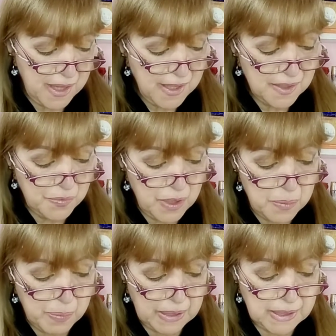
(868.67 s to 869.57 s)
It's
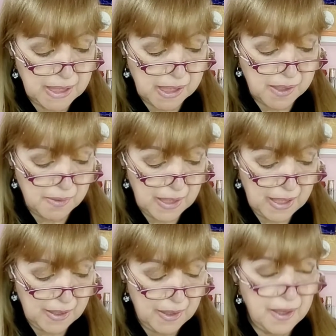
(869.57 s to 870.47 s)
very
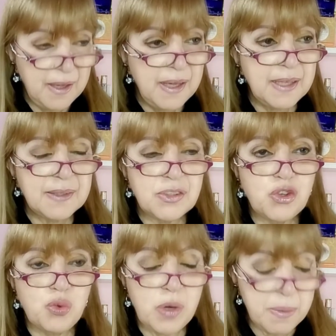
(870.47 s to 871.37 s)
particular. It's
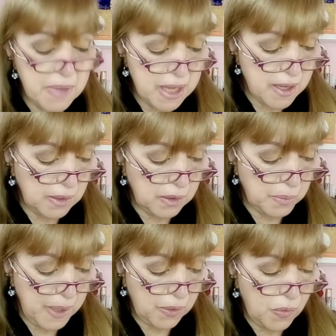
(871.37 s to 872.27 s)
creamy.
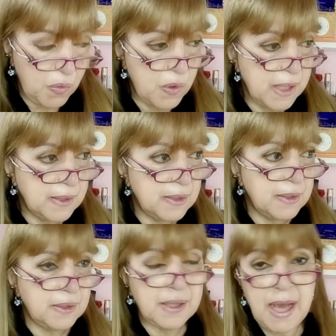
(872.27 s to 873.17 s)
Tobacco
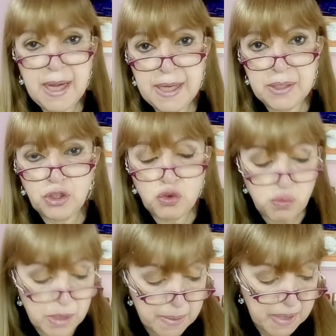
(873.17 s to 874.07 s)
is colored
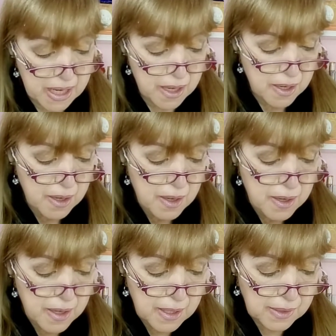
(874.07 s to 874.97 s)
creamy.
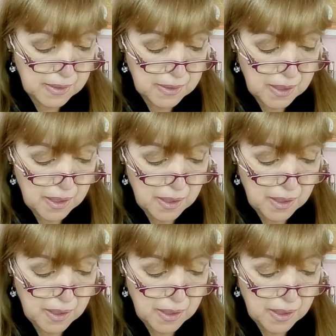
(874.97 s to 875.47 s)
It's